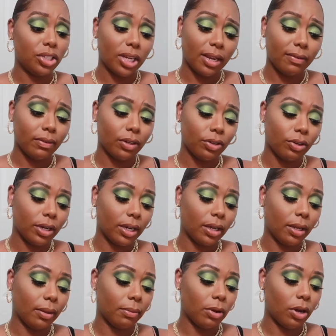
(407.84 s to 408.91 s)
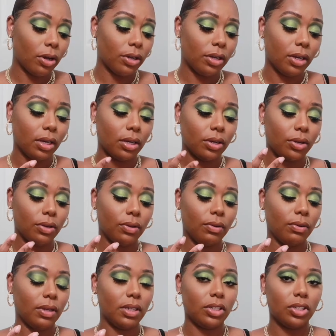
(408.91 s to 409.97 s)
shaving cream. All you need to do
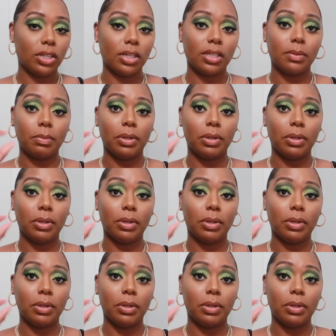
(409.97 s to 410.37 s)
is just